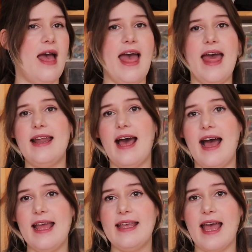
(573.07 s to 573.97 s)
And
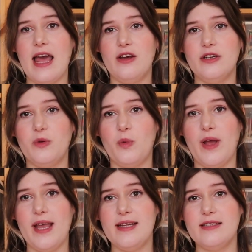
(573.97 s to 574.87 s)
I cannot
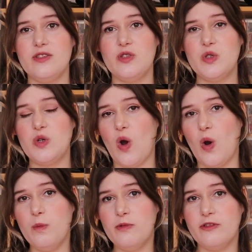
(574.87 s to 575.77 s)
wait to
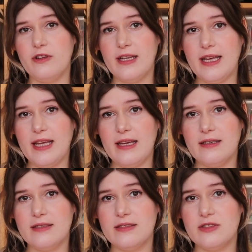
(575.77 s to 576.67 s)
hopefully
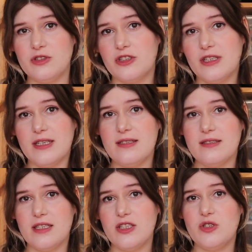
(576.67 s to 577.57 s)
turn this
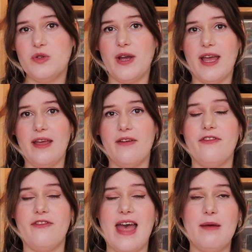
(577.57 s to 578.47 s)
into a
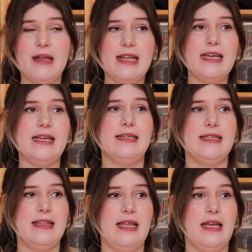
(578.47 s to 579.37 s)
family
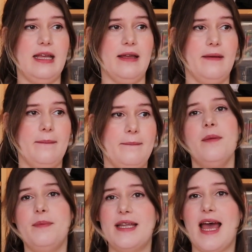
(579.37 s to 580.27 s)
thing.
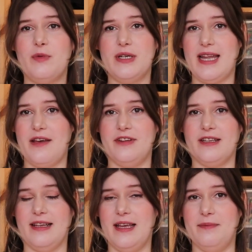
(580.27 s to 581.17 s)
But that would
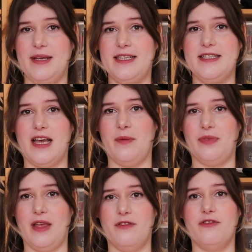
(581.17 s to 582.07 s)
definitely be
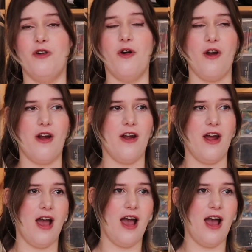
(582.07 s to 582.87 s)
something for